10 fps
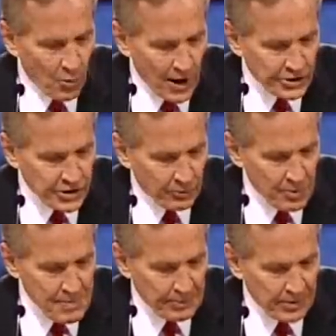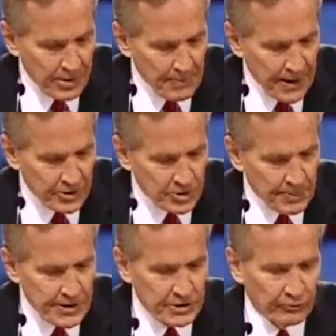watch and remember that by the
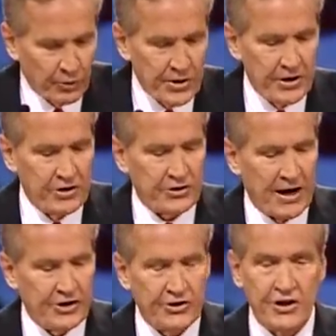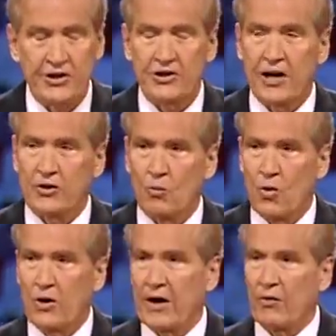space of three years I cease not to
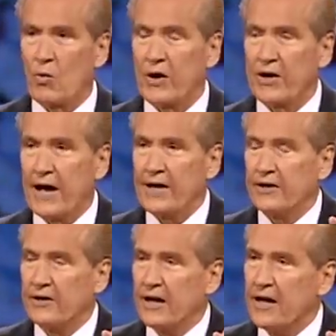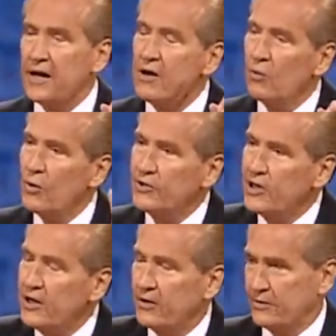warn everyone night and day with
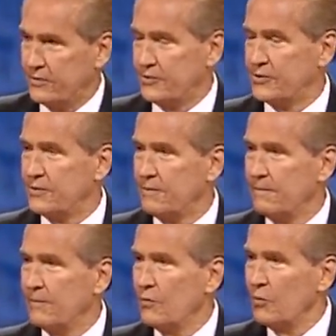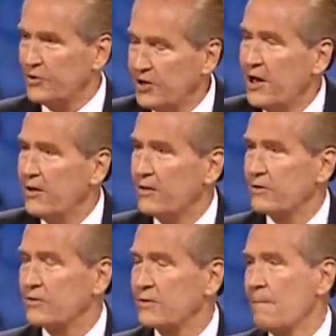tears. With tears.
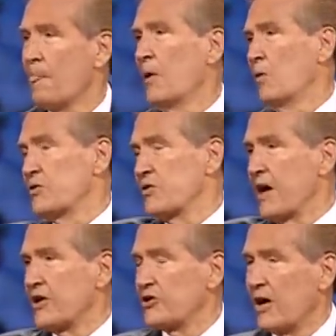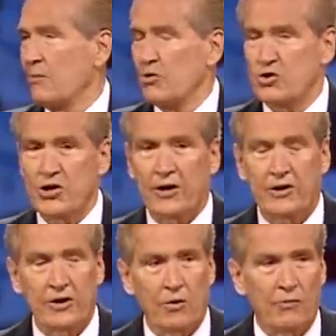When's the last time you shed a
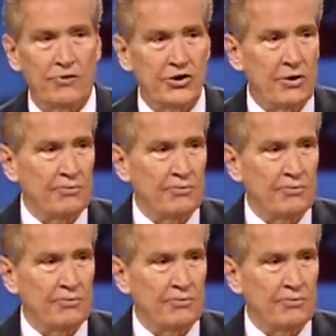tear over some